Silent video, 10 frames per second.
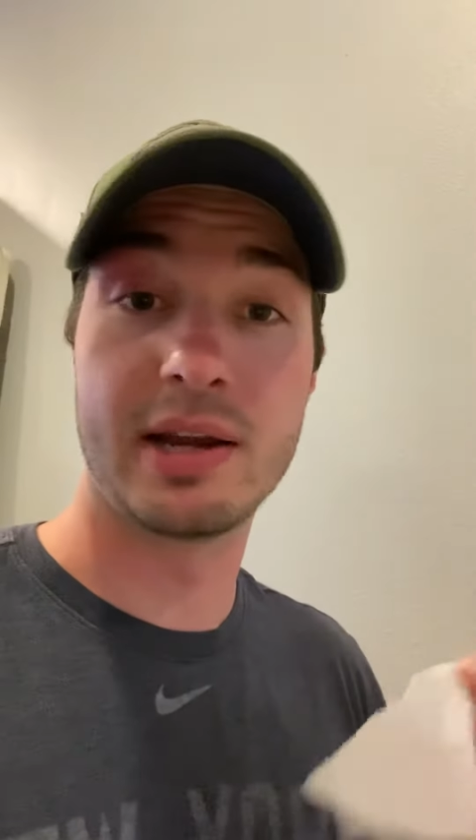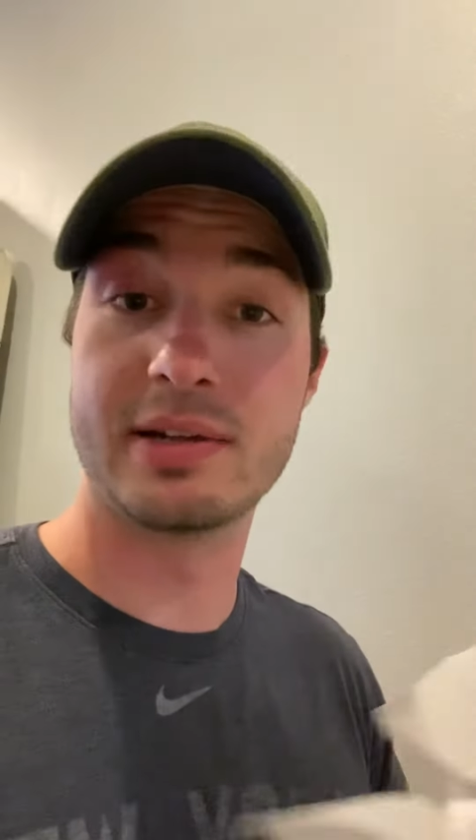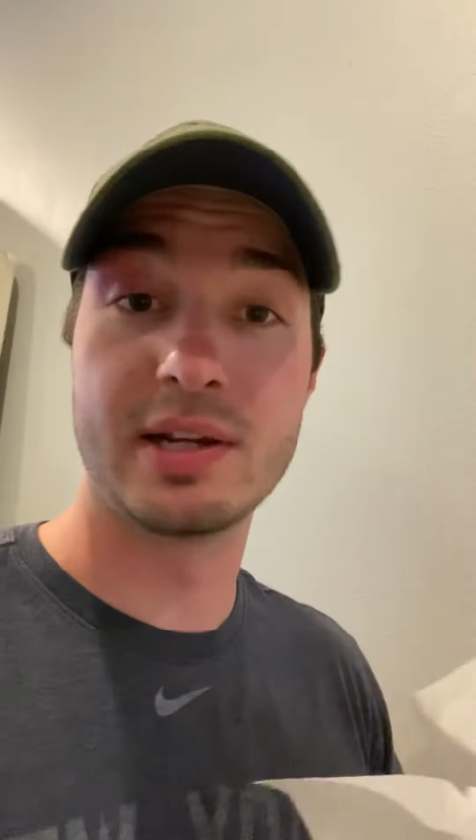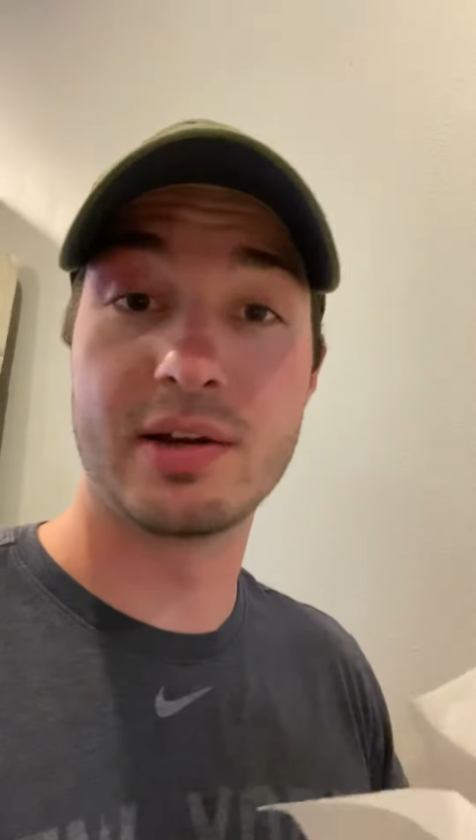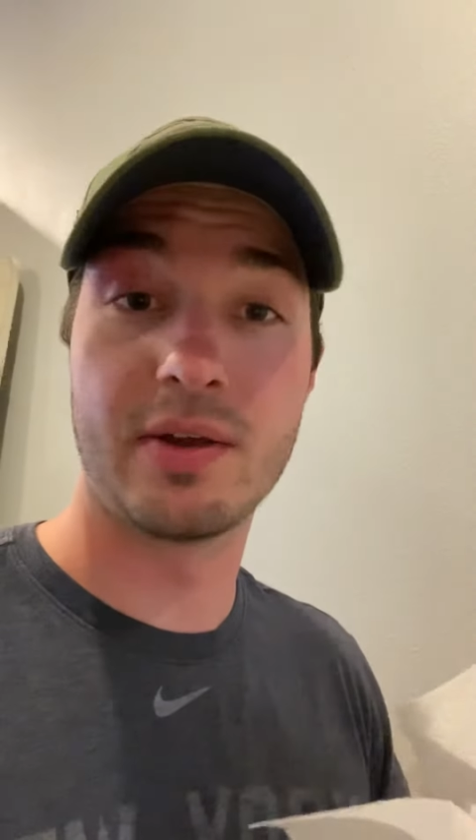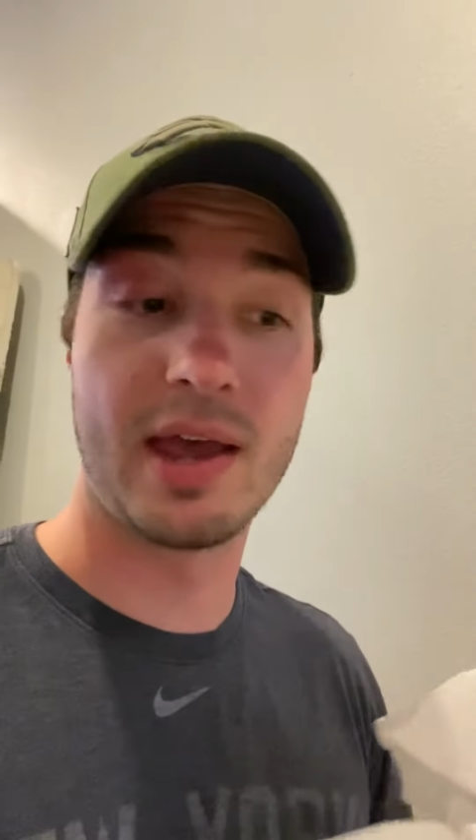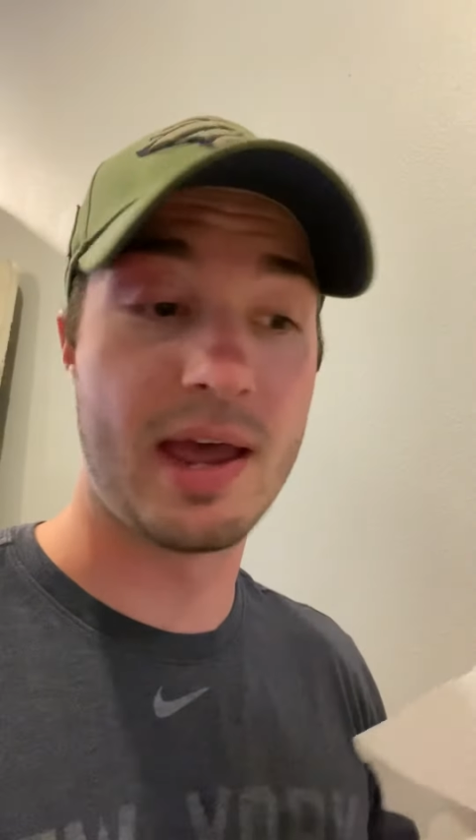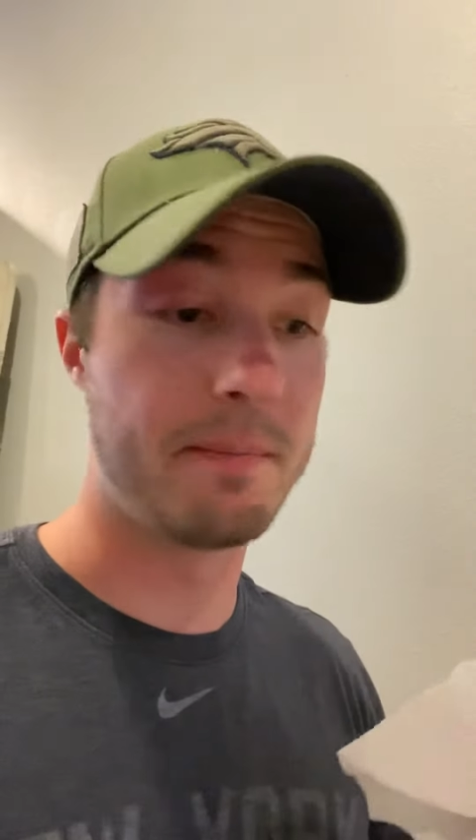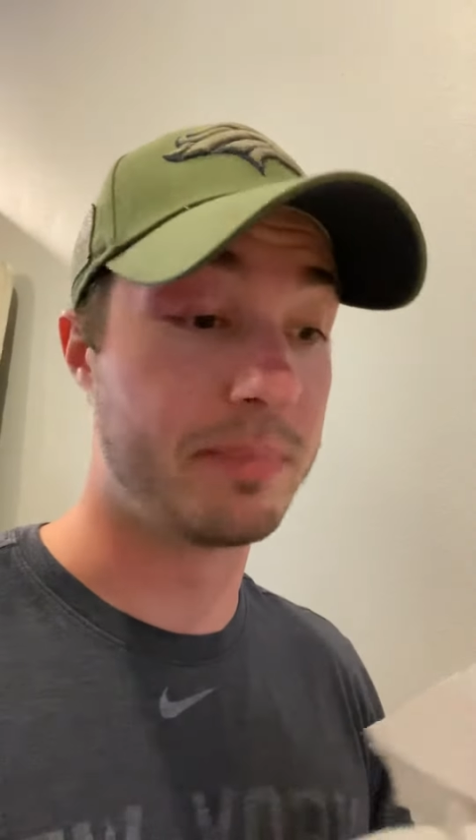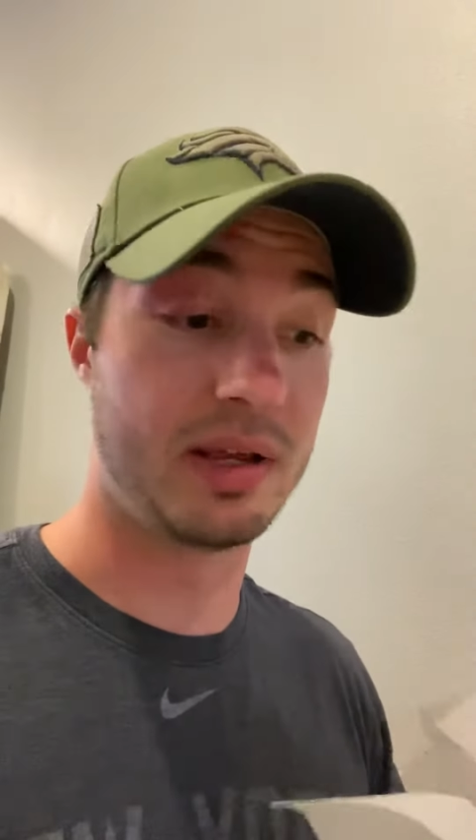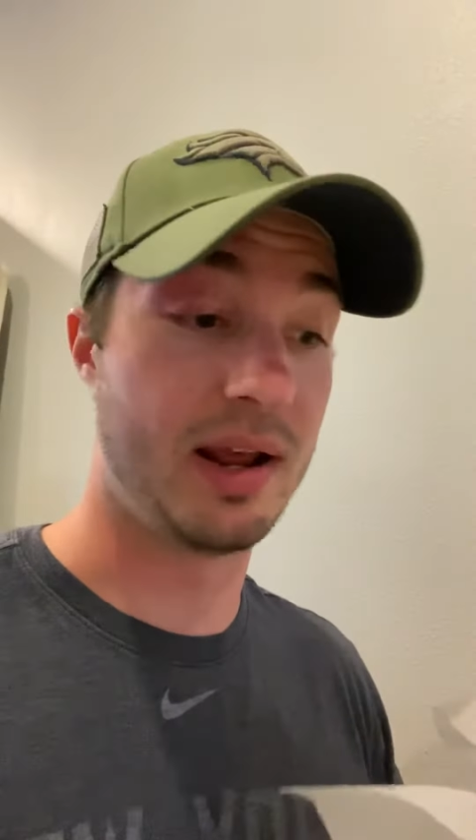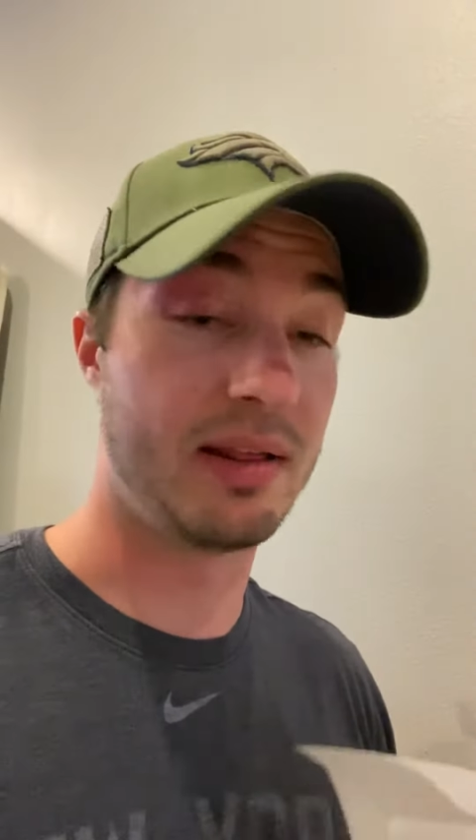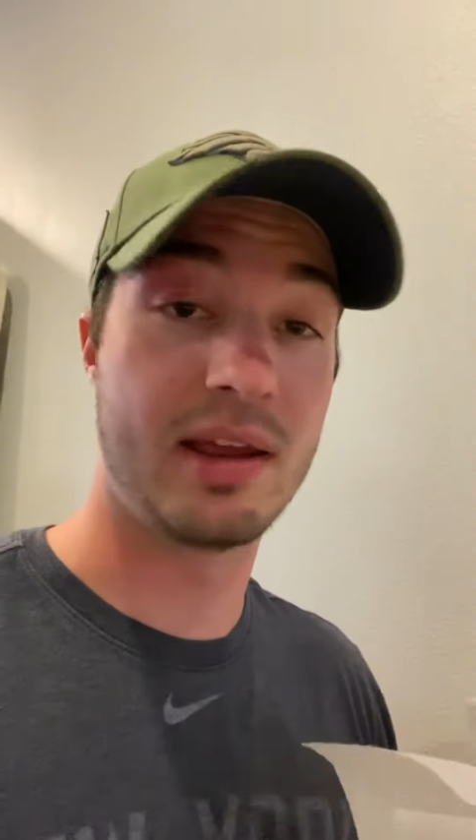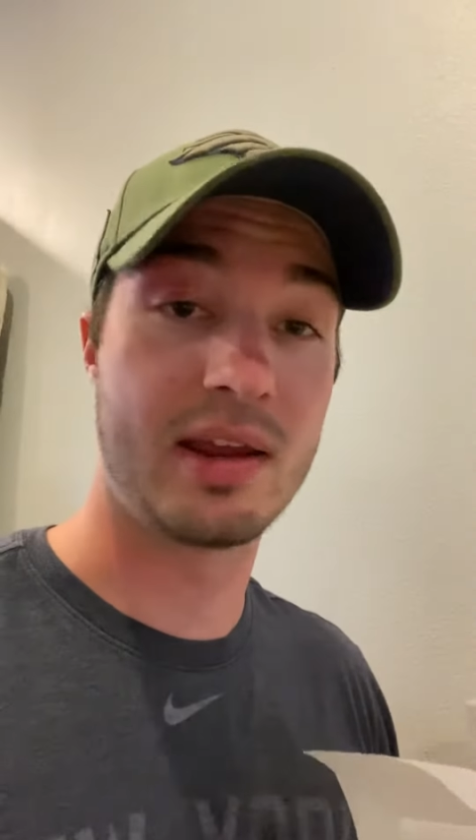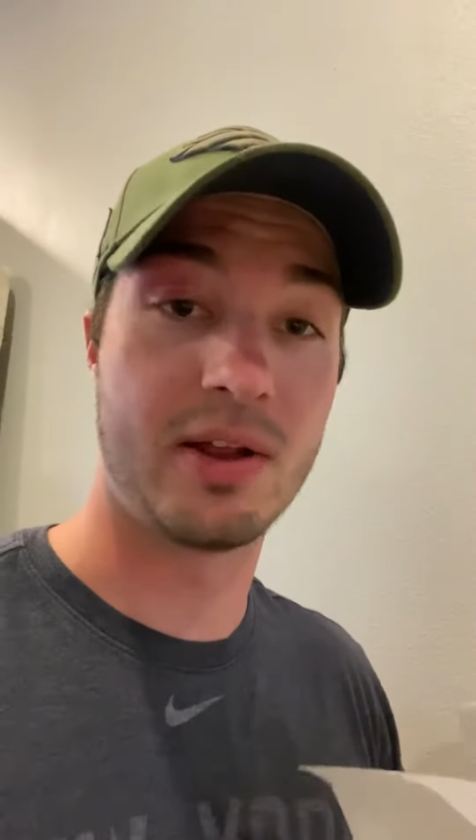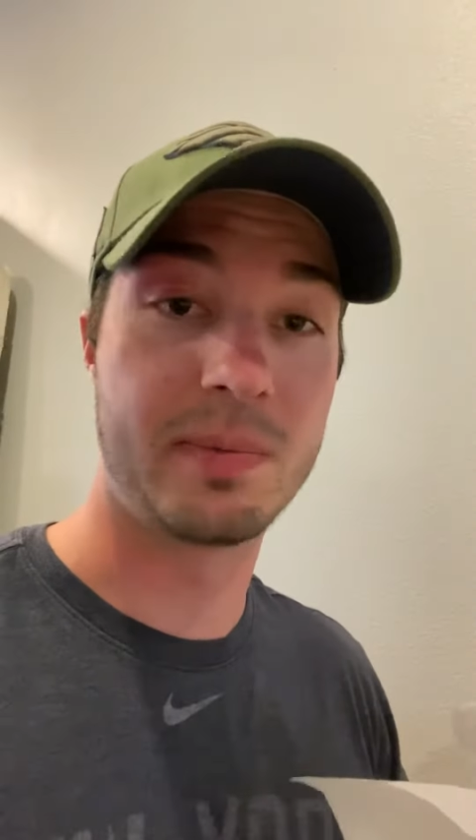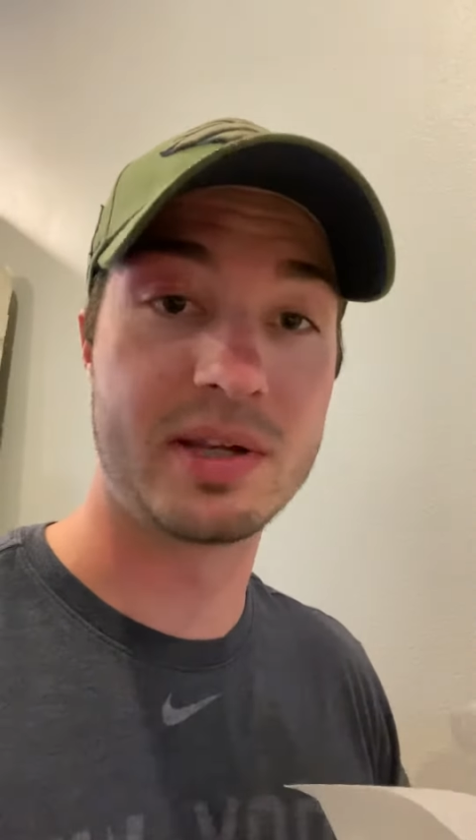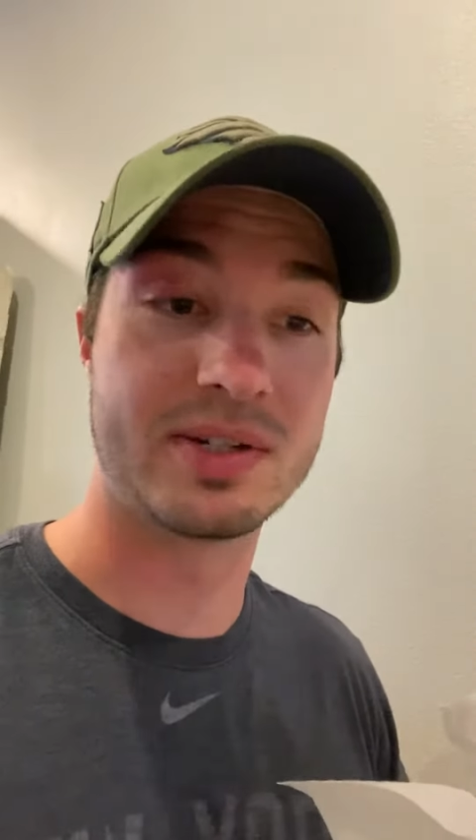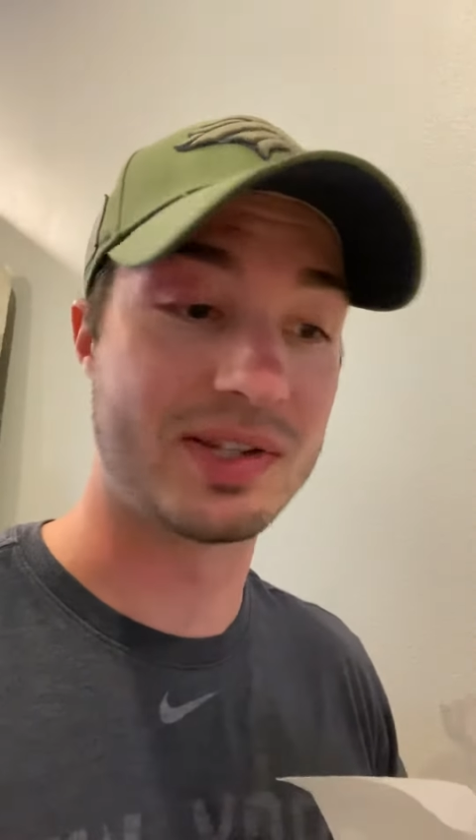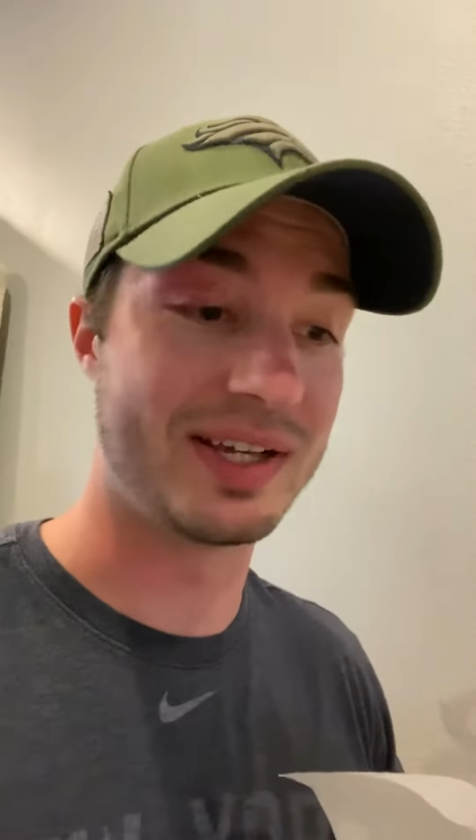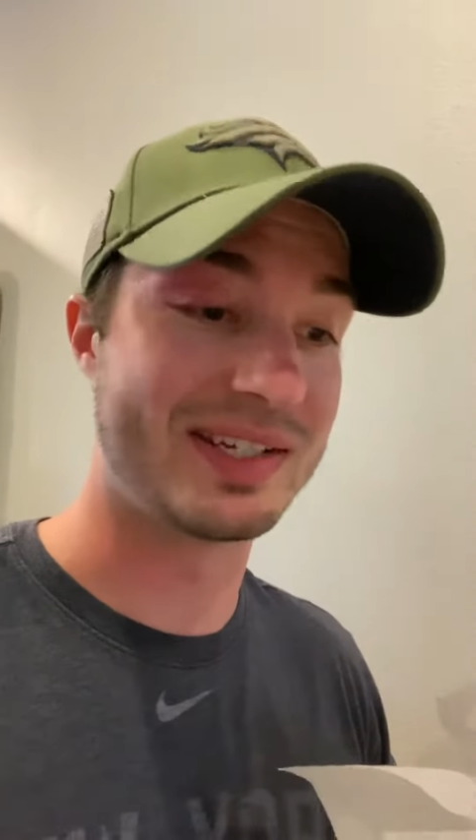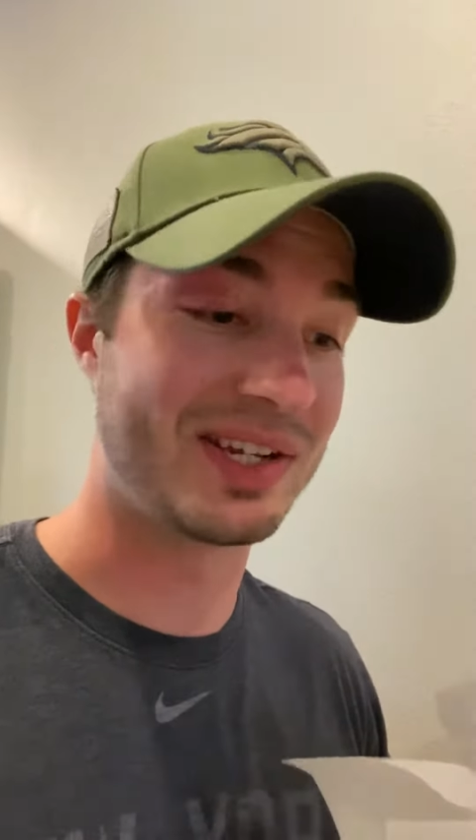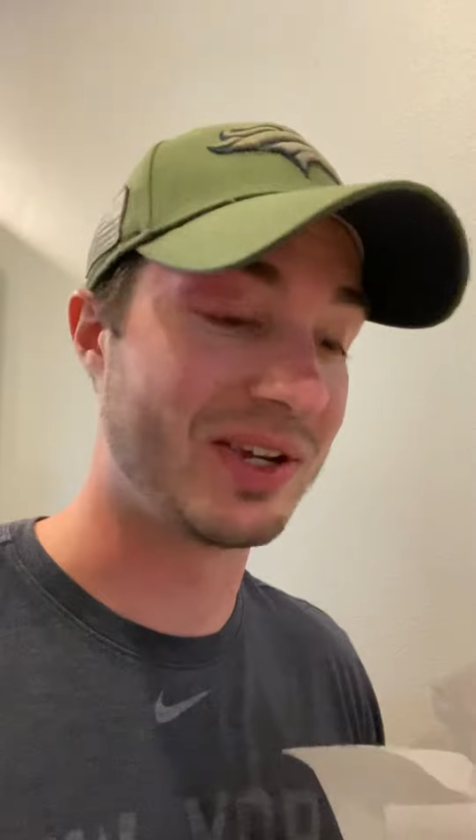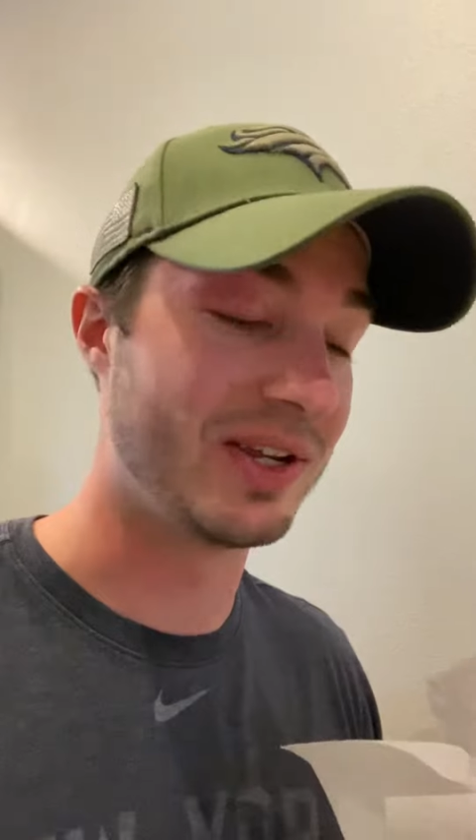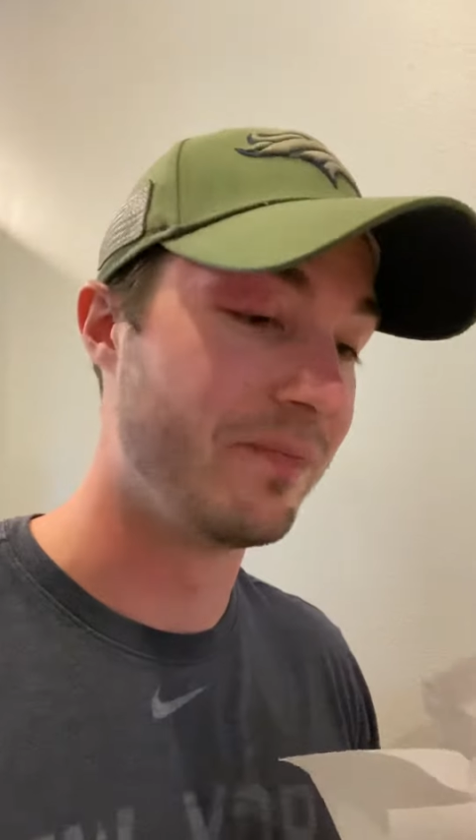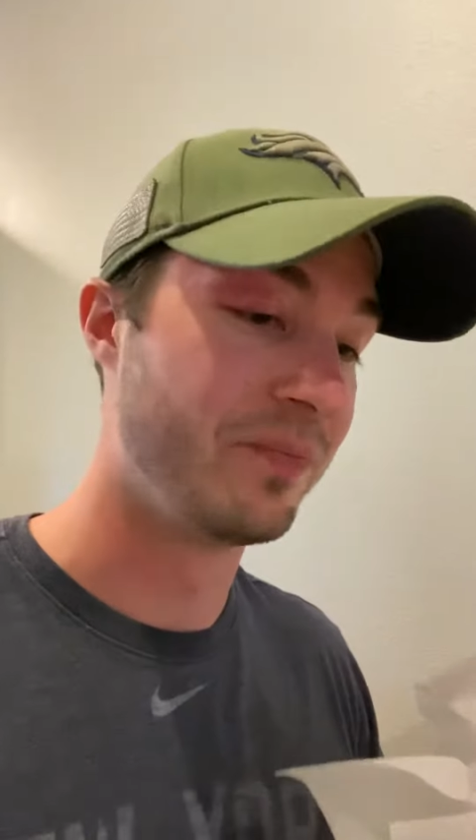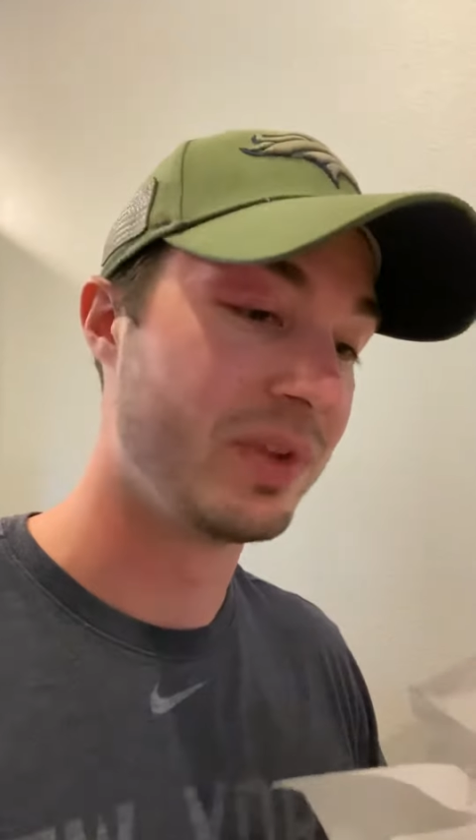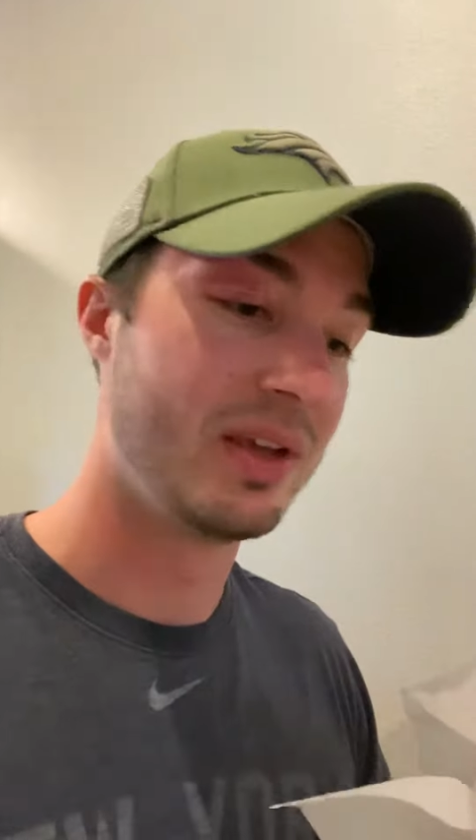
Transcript: I didn't know that, but I like jalapenos, so that's good.